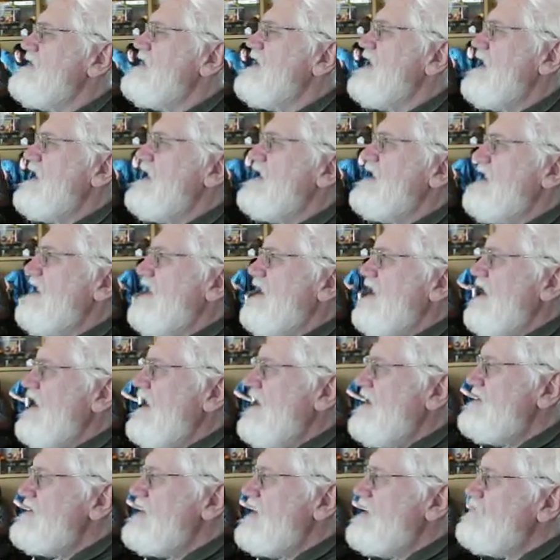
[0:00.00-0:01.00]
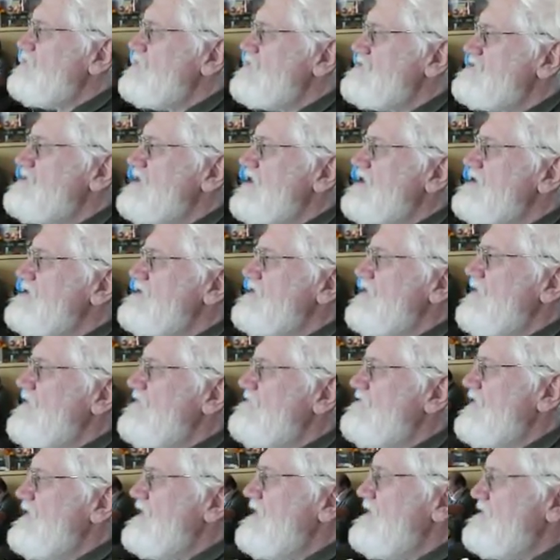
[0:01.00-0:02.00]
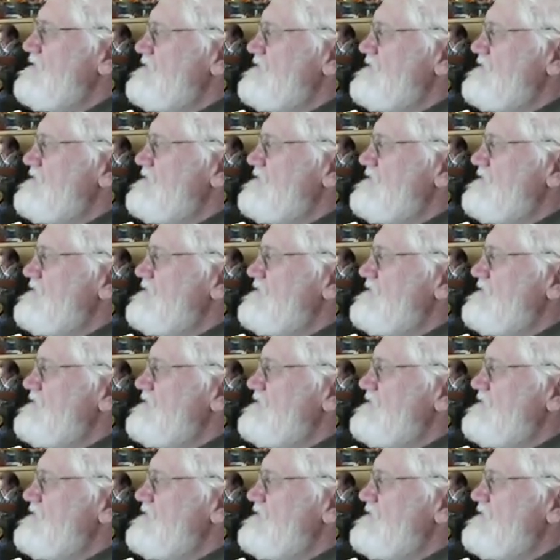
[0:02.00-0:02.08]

that they were sent over here